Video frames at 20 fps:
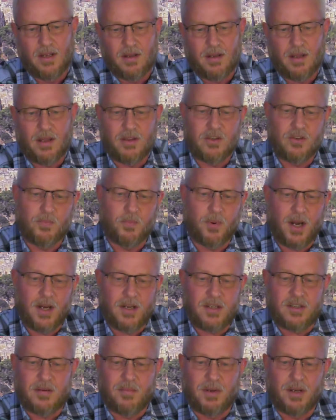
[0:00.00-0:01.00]
Now, these
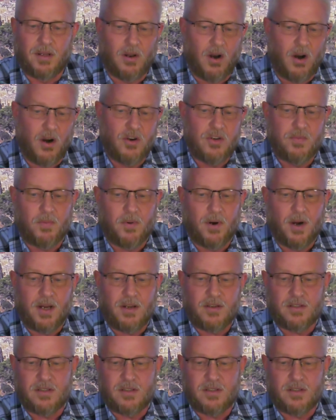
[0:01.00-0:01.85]
breaks can be large breaks,